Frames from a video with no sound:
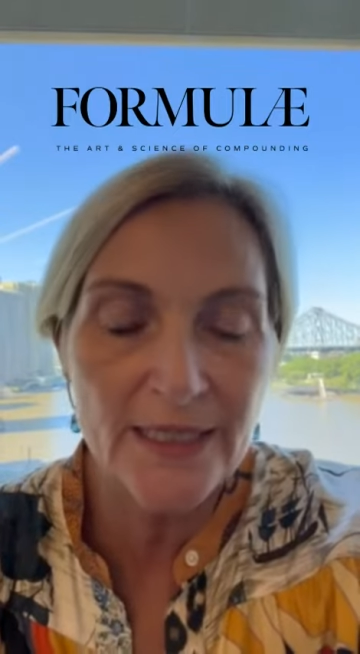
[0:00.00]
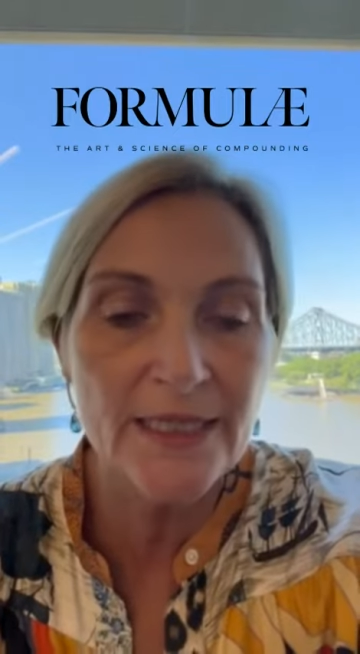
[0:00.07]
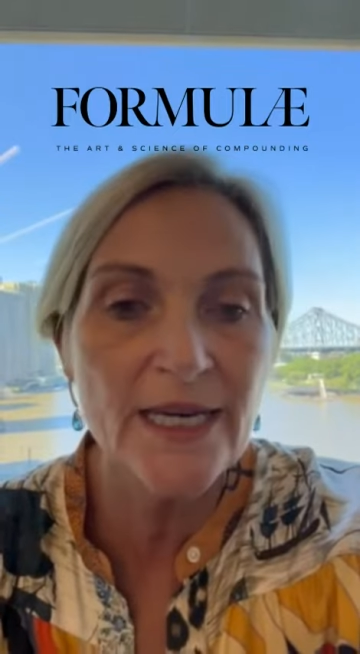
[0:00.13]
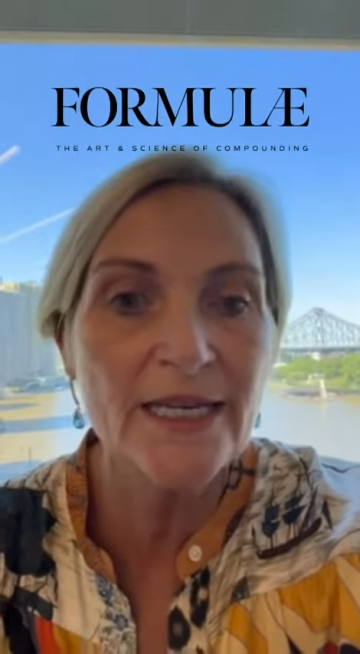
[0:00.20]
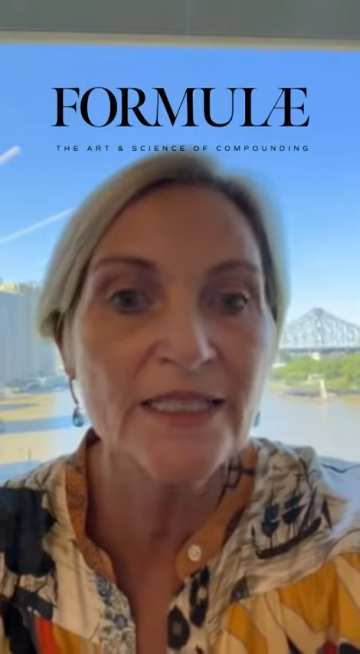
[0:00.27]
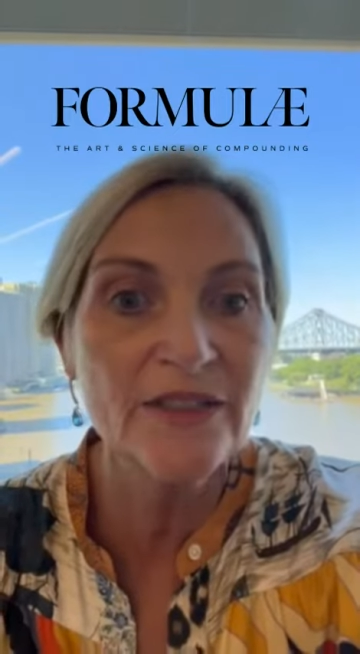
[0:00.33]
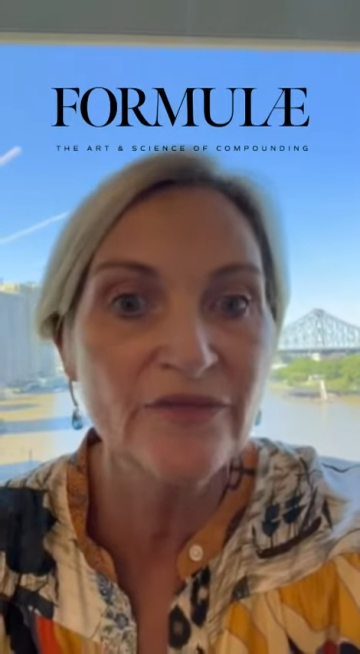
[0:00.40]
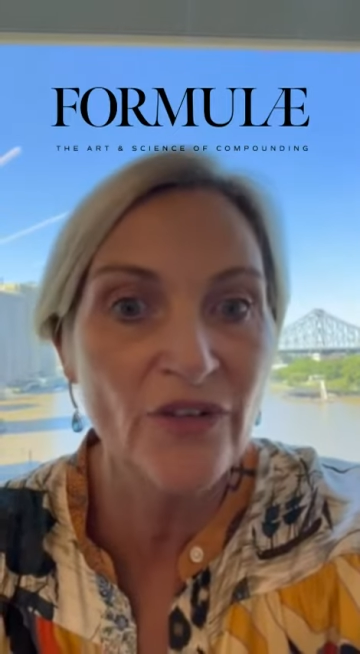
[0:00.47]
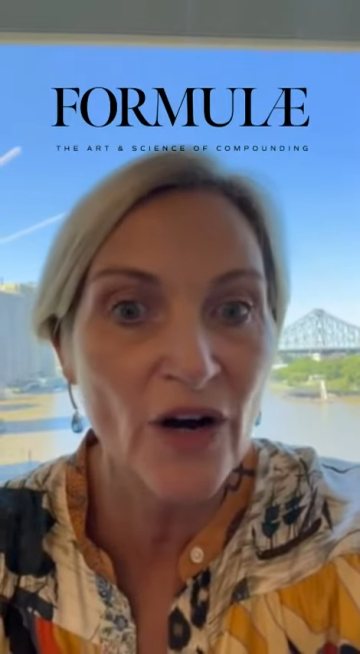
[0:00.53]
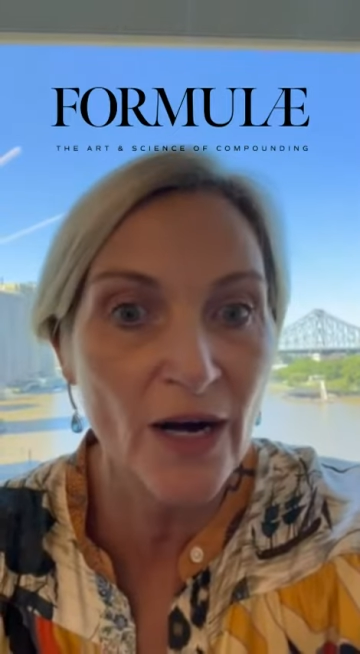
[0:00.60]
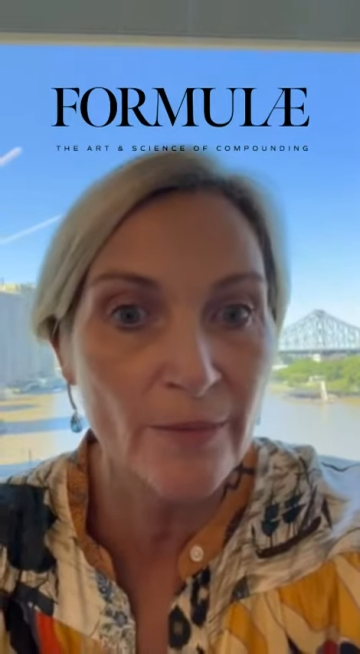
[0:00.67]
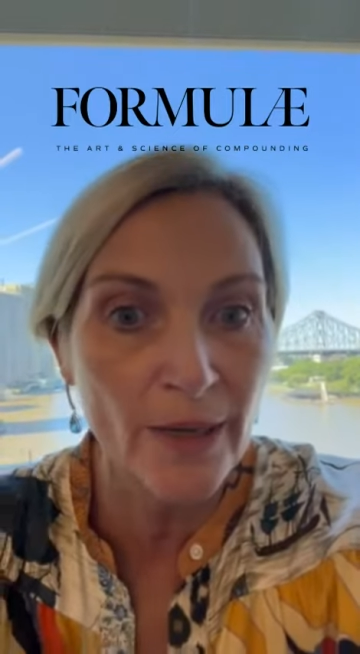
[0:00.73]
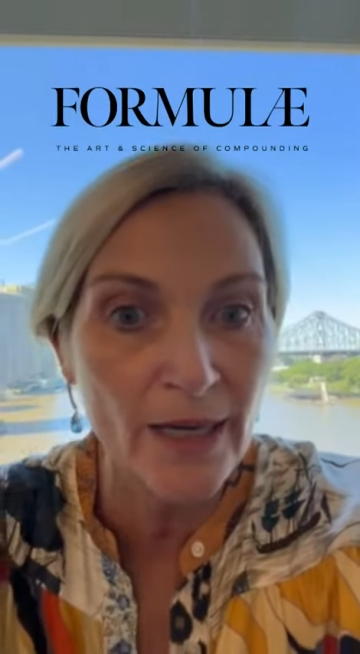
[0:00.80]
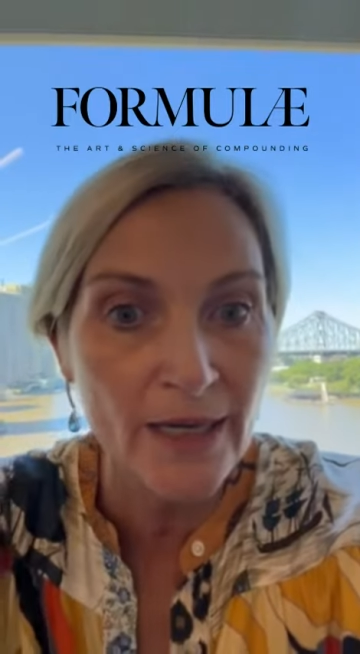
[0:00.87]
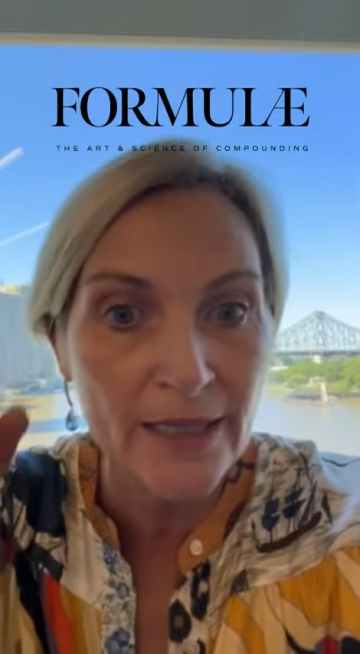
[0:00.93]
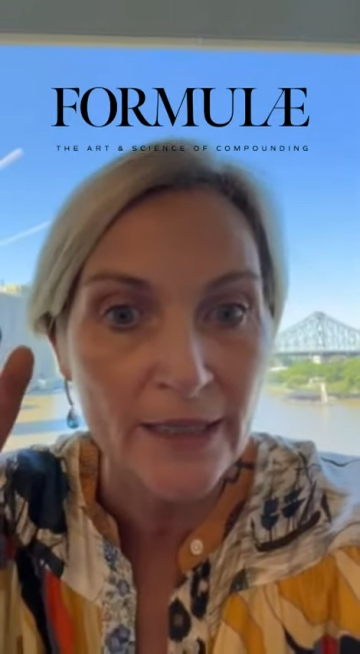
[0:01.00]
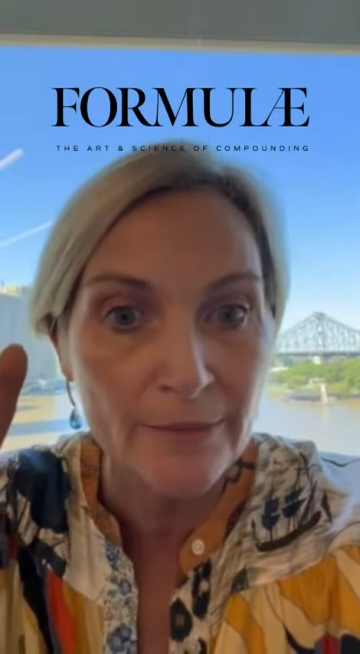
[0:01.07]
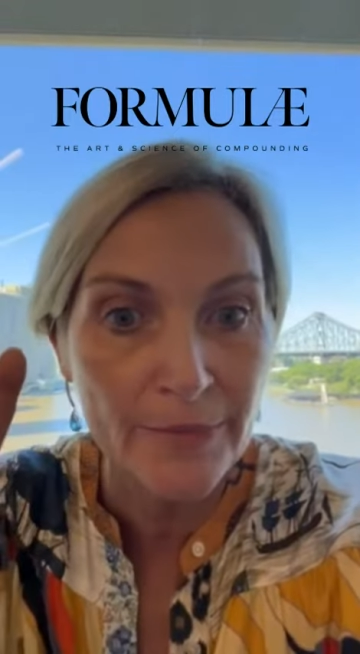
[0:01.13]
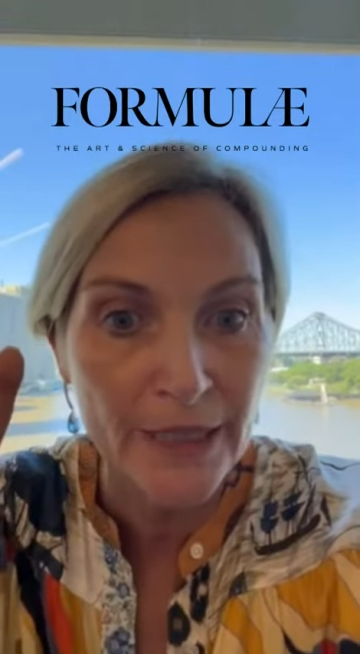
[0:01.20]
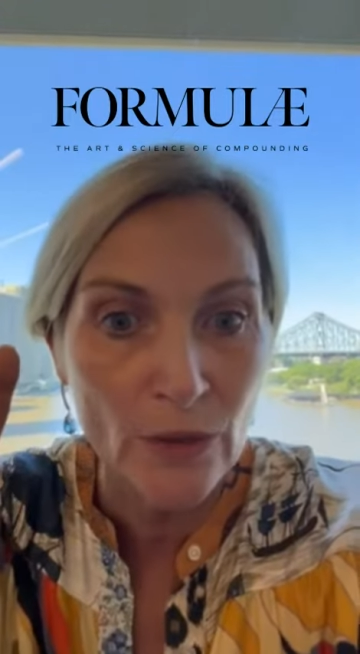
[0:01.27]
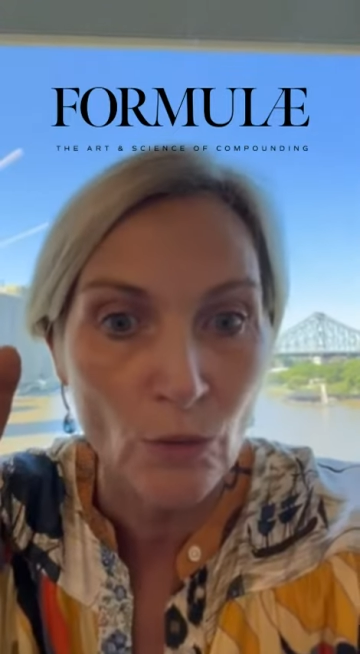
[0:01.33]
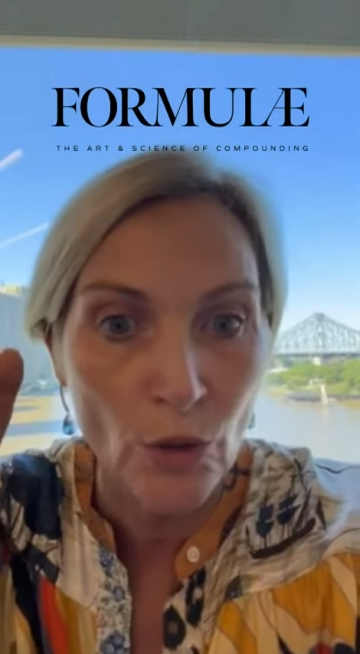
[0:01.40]
yes, fiber and a
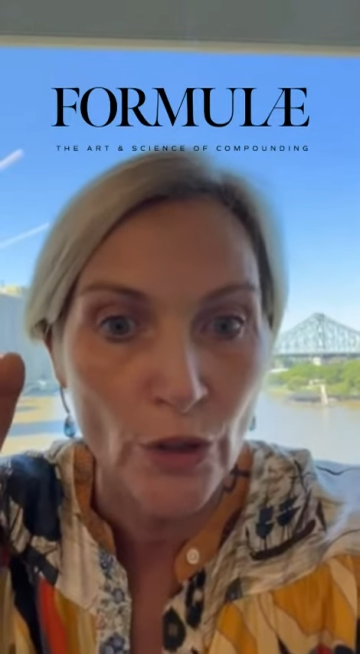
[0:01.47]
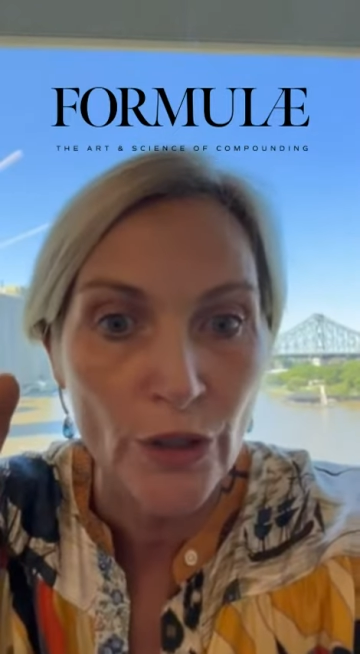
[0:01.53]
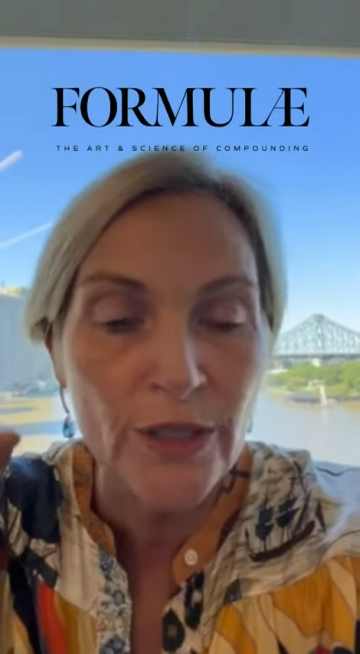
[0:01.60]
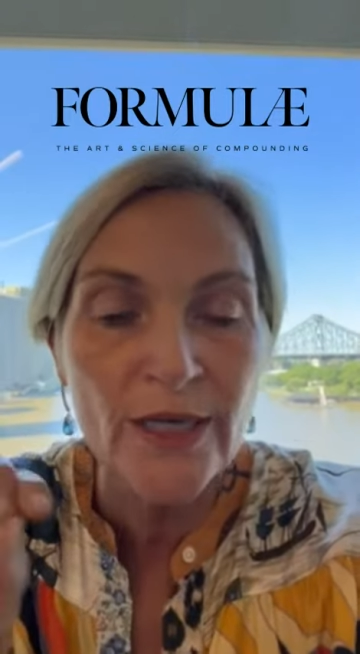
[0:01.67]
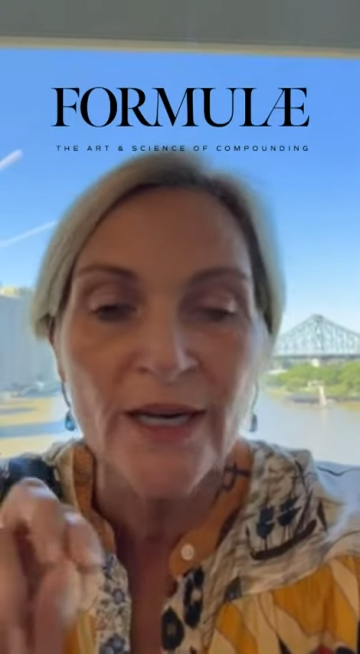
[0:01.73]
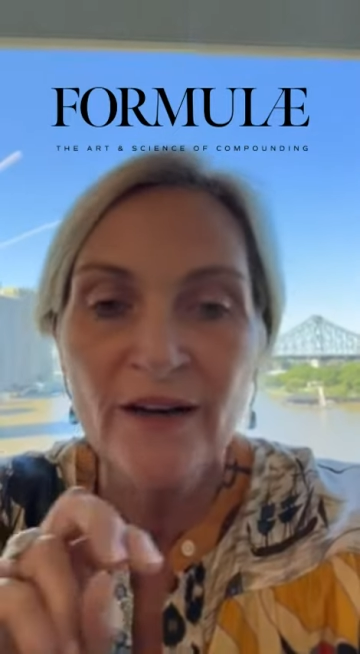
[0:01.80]
big word,